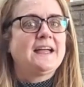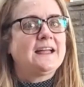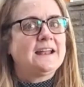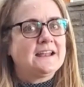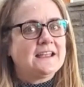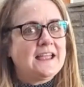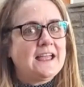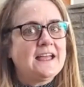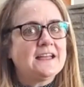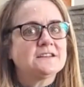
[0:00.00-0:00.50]

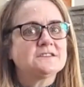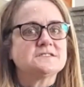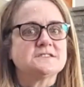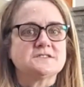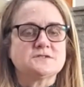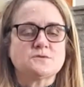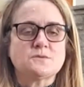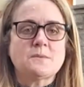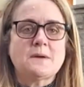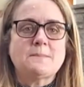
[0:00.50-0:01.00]
And again,
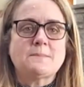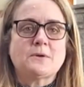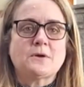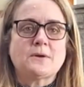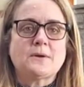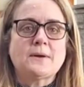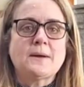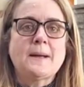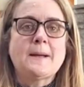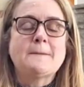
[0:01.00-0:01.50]
just
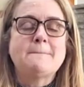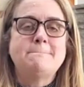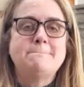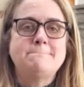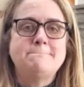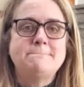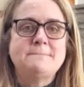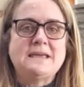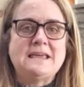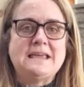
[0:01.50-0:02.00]
remember,
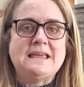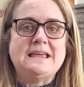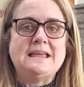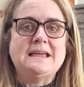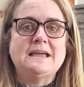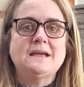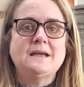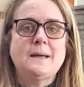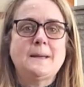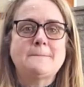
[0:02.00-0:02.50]

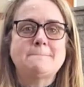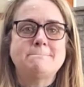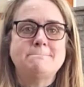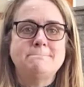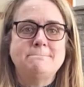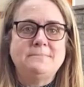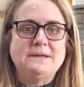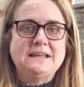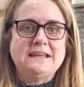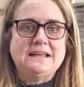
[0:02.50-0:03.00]
P,
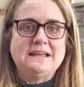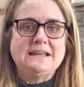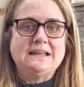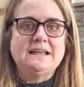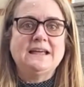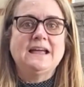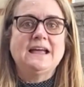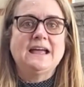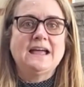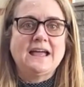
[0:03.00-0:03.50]

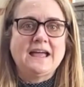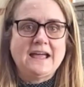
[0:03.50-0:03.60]
B,